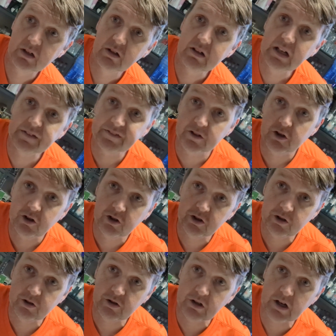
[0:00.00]
Good
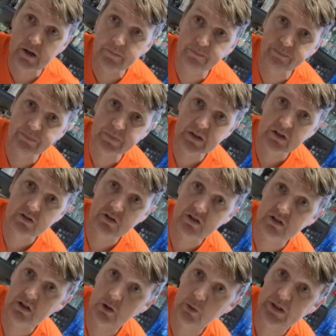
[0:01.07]
afternoon.
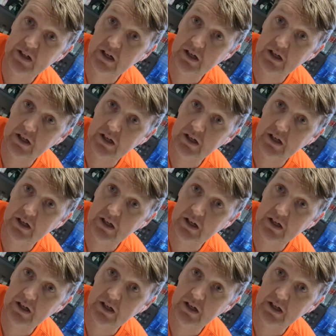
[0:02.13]
Just a quick